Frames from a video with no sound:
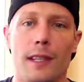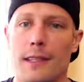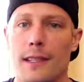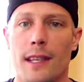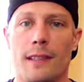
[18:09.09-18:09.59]

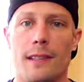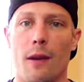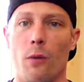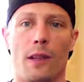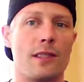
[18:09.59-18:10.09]
these things
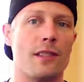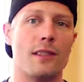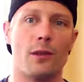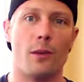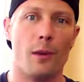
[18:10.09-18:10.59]
that once you
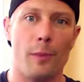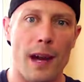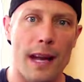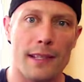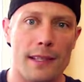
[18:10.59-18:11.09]
do it with
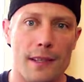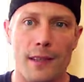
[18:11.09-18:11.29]
practice,